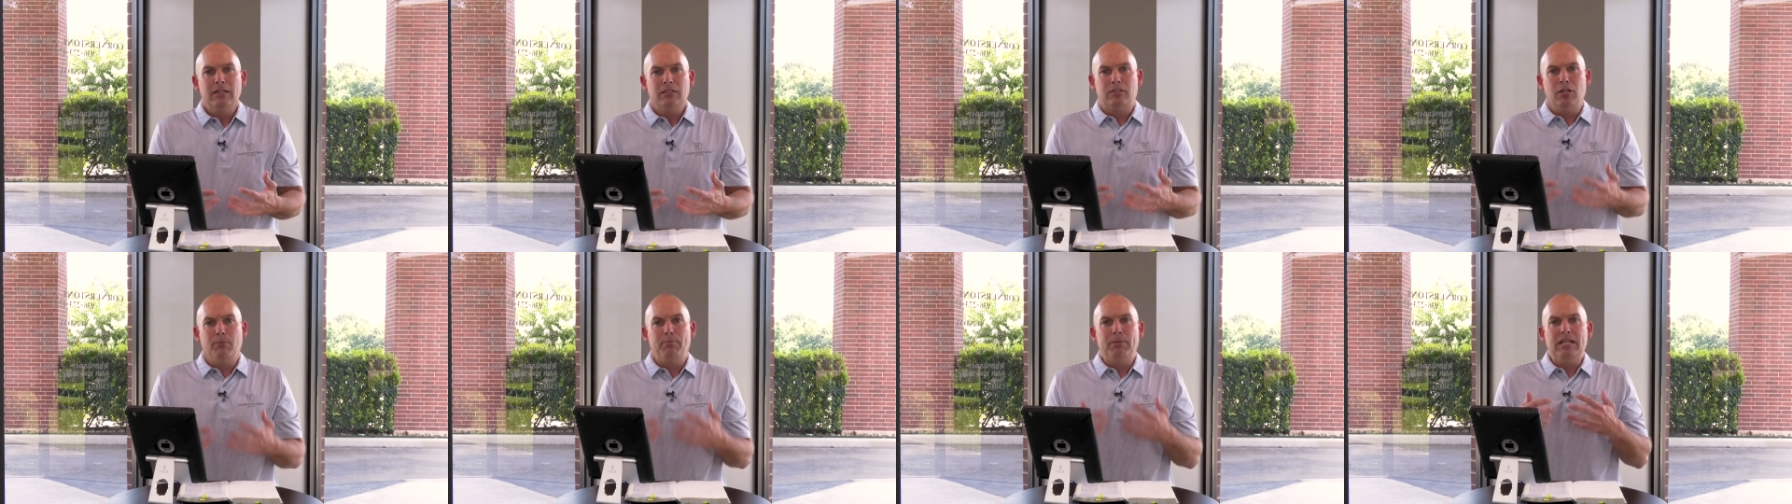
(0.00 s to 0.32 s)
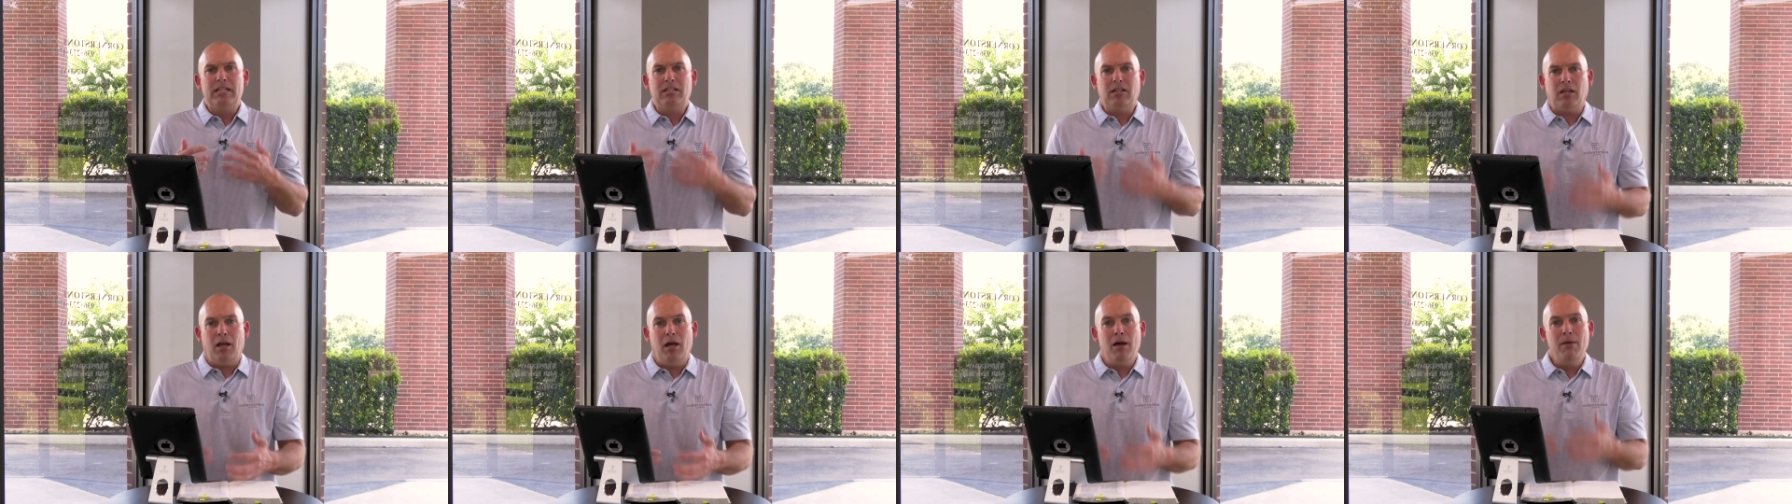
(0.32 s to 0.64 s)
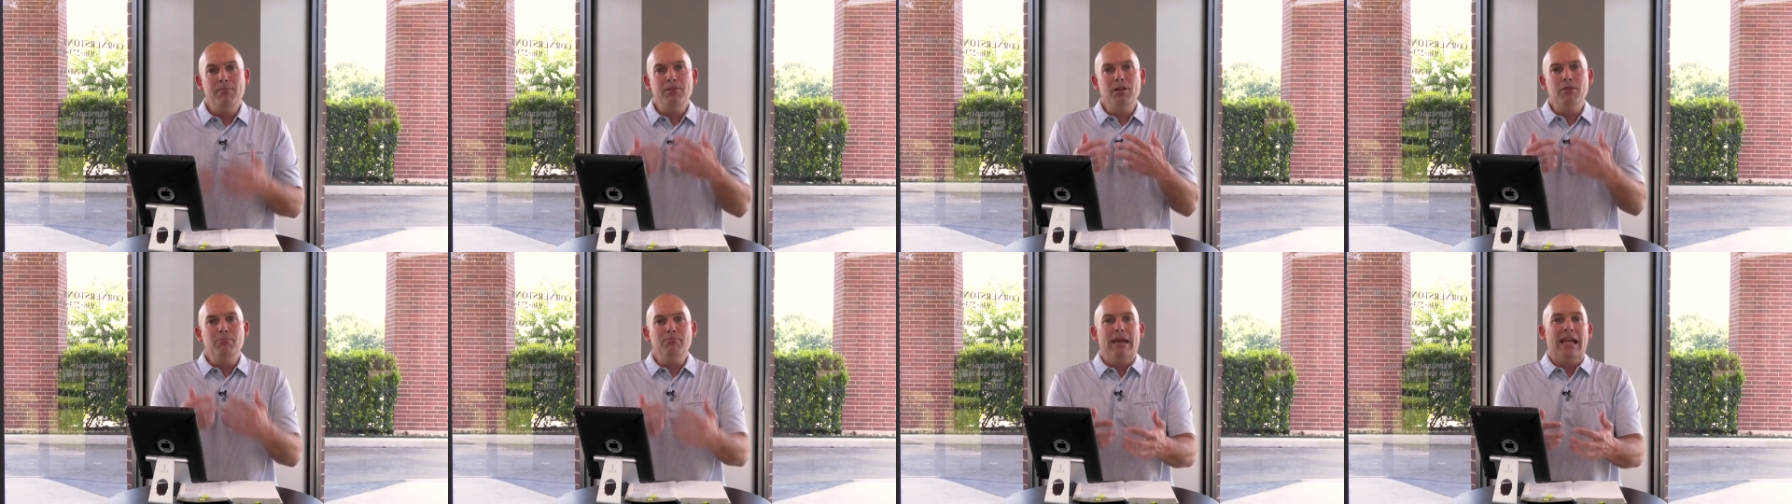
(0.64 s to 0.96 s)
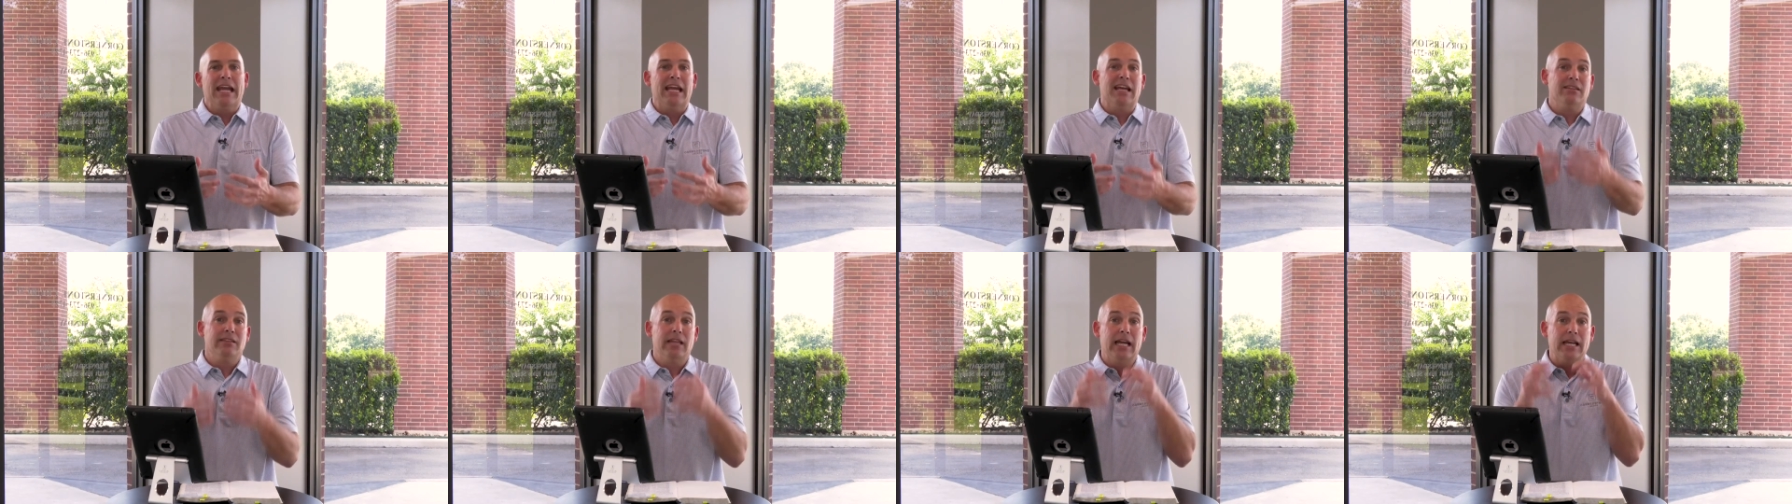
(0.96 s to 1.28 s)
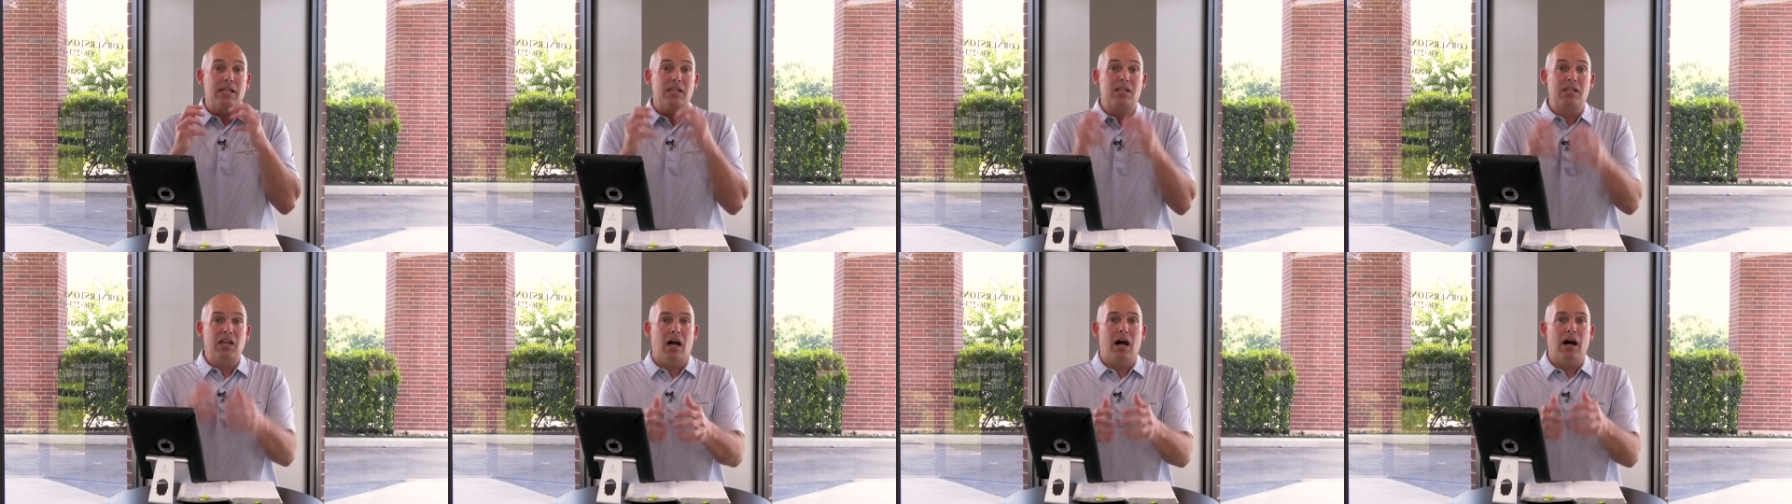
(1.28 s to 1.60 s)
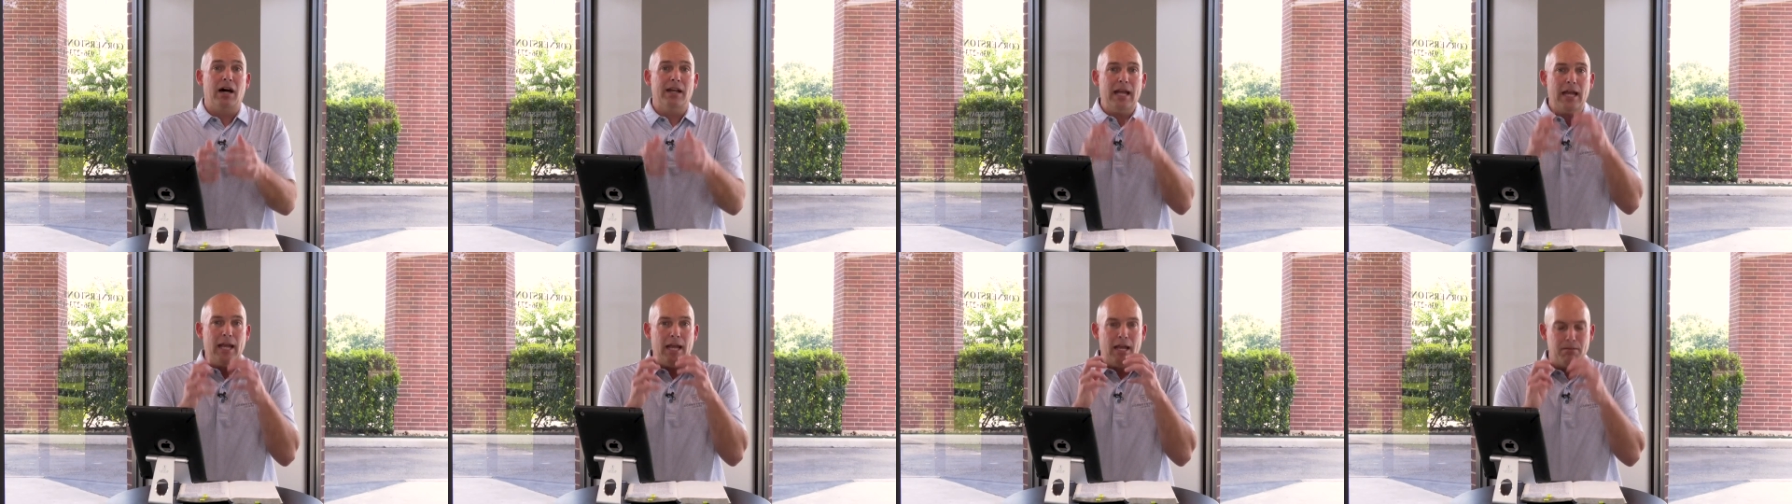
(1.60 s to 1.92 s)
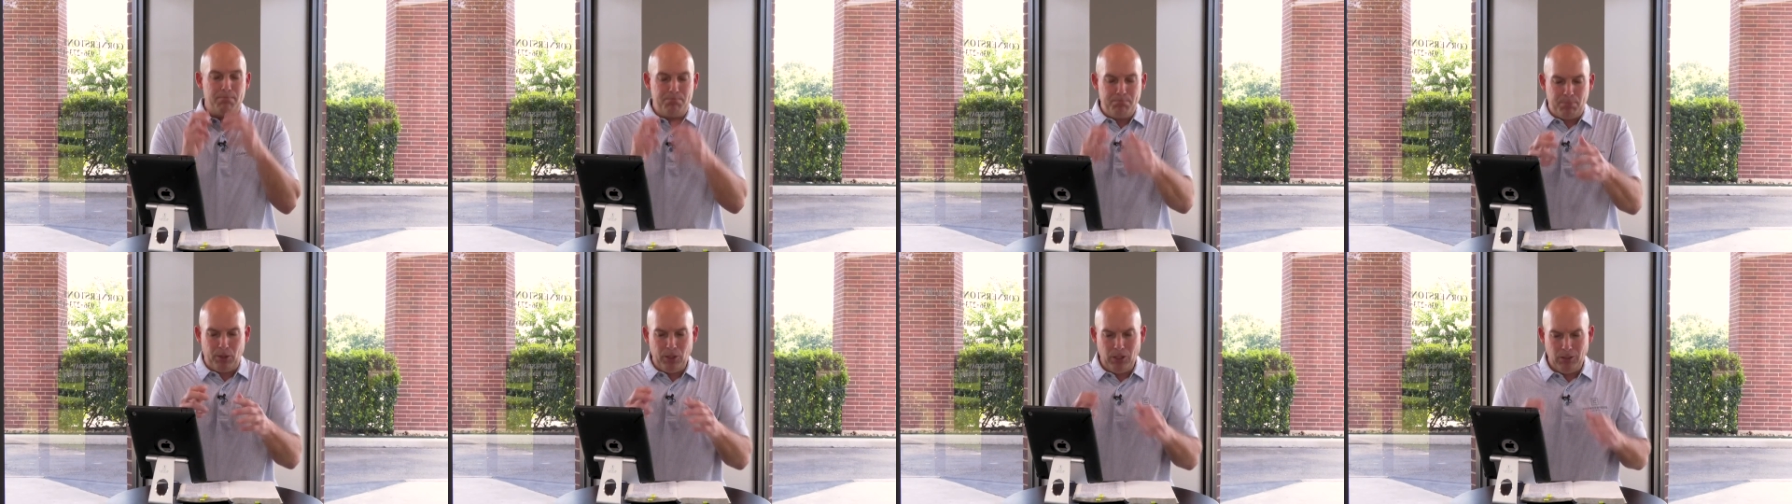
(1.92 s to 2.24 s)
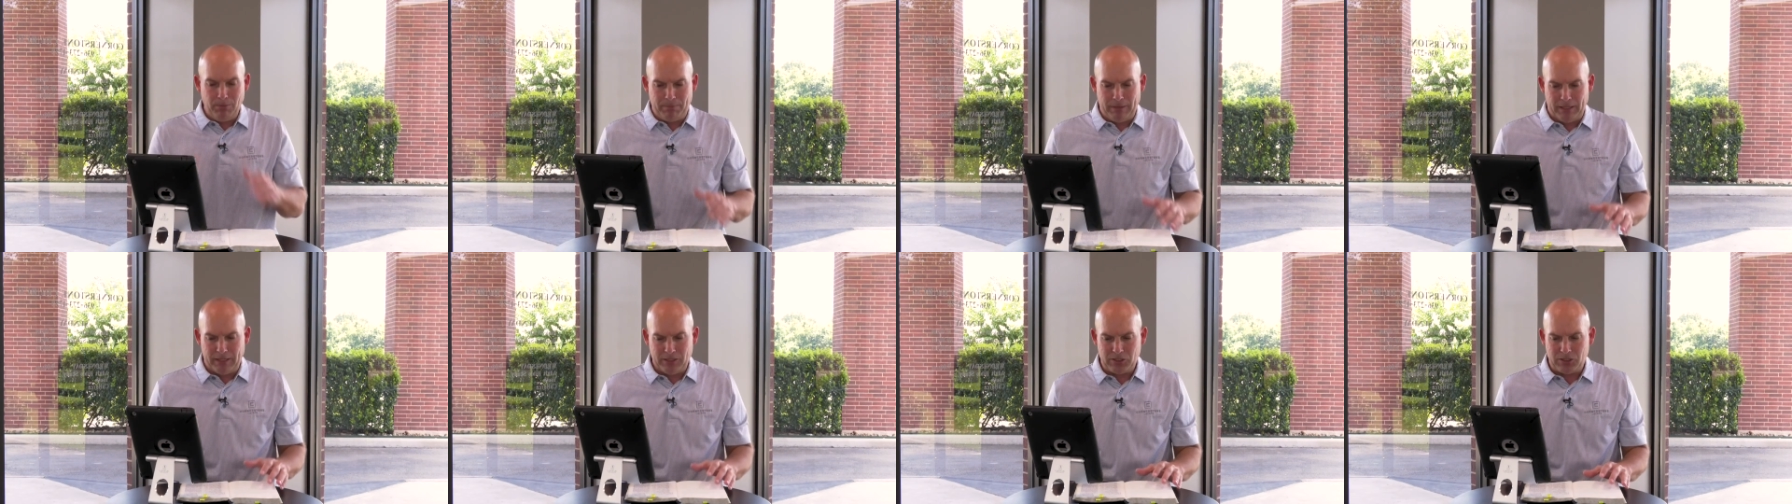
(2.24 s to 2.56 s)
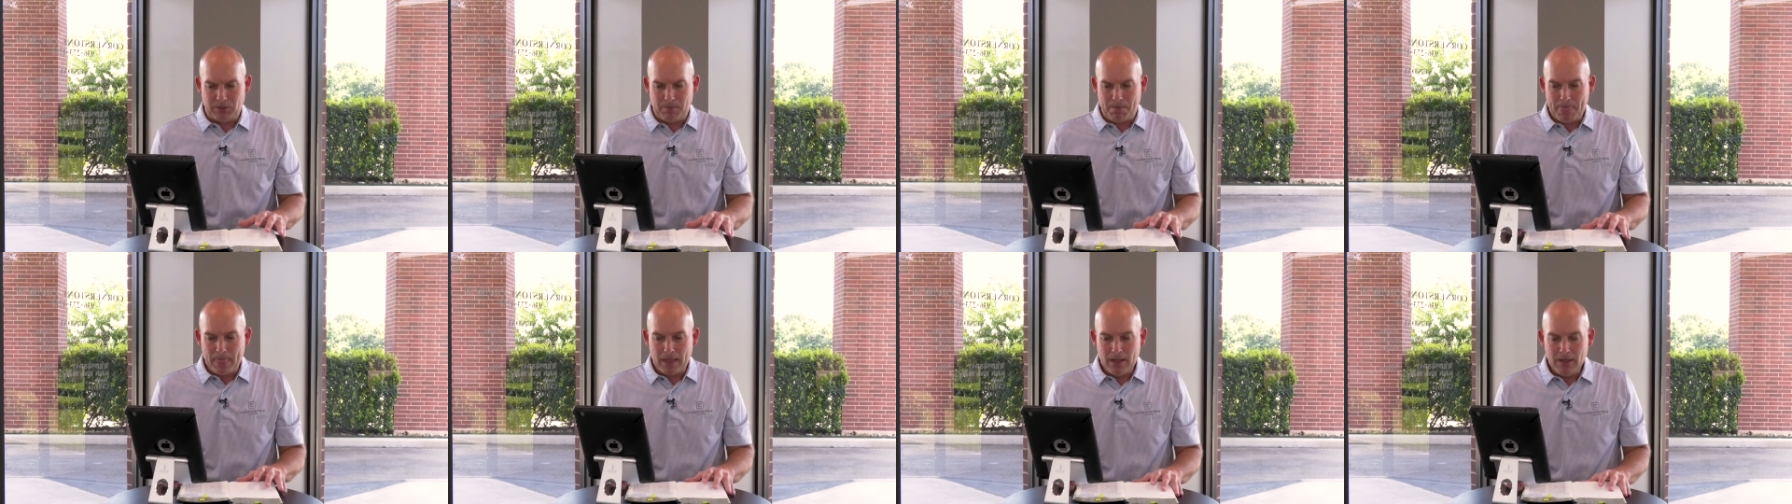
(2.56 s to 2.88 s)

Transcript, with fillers: to become the man that God had purposed